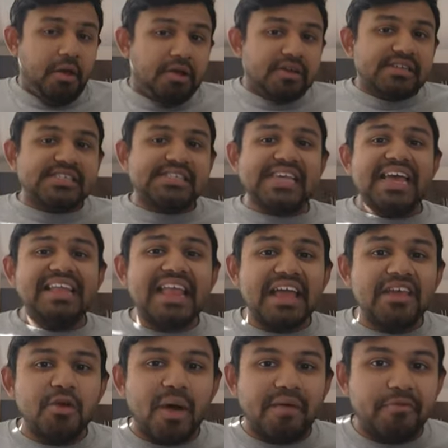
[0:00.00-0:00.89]
Say
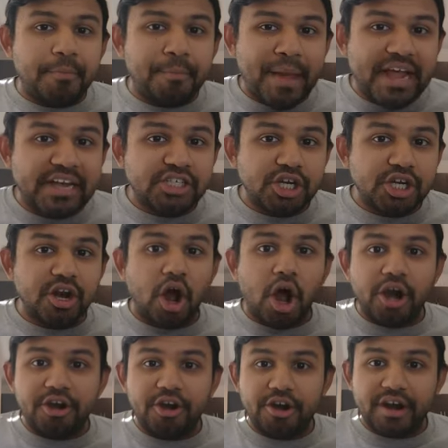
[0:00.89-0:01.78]
that you have a patient
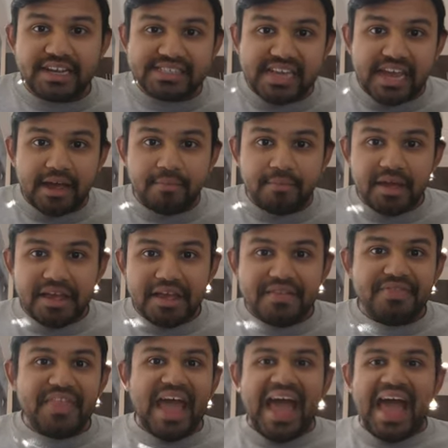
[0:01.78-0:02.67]
on your exam
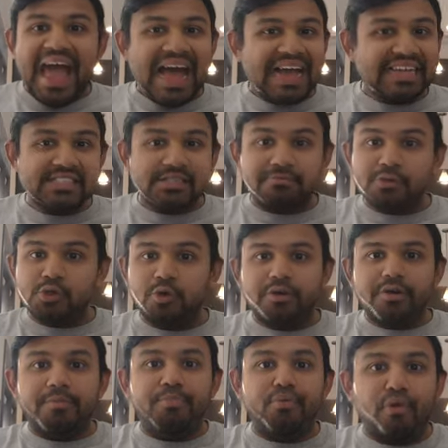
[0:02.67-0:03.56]
that has some
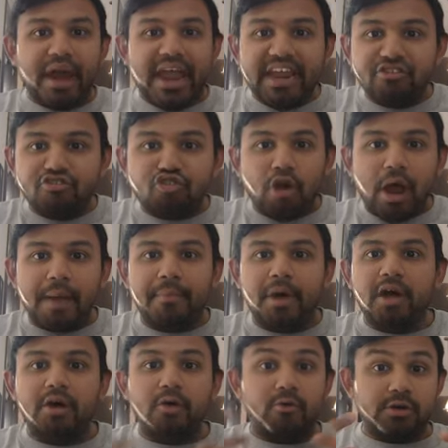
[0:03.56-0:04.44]
sort of brain
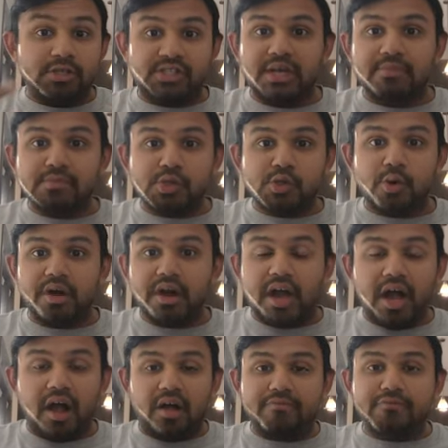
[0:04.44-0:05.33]
trauma or some sort
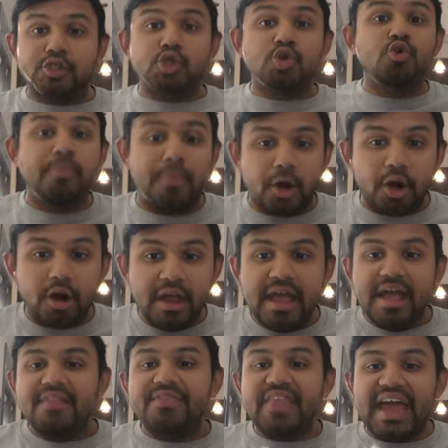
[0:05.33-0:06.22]
of tumor
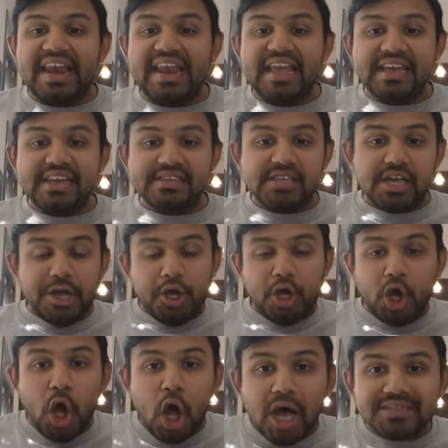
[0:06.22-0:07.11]
that is
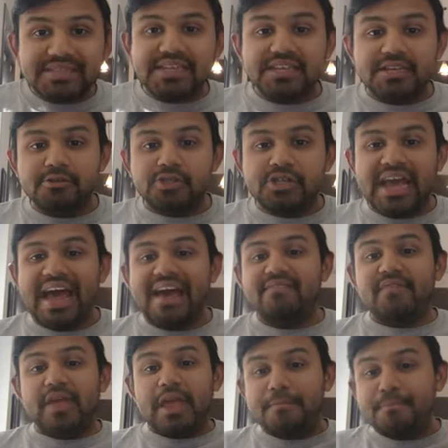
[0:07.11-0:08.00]
causing you to
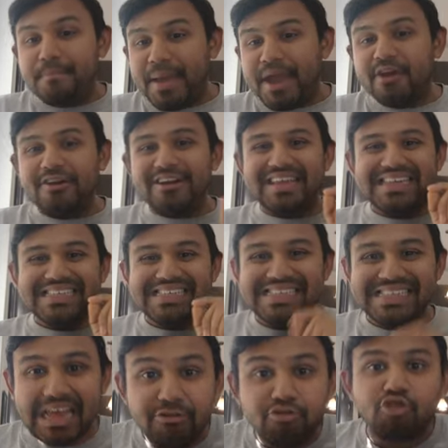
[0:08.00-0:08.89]
have impaired
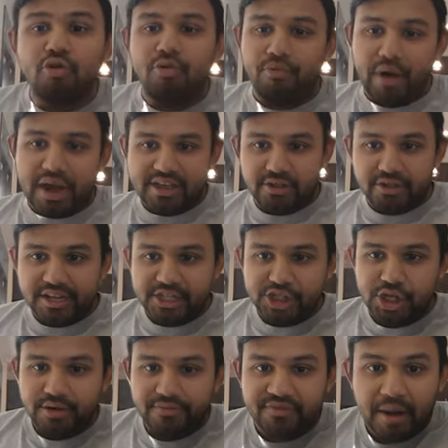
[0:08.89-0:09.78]
central
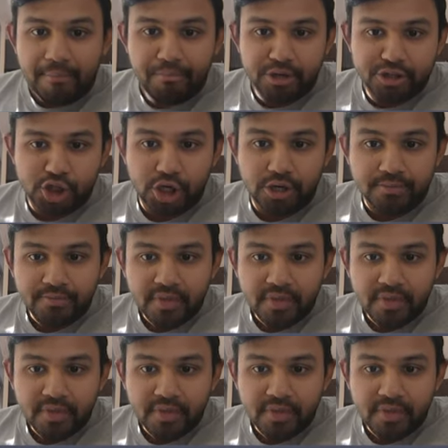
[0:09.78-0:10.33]
regulation of temperature.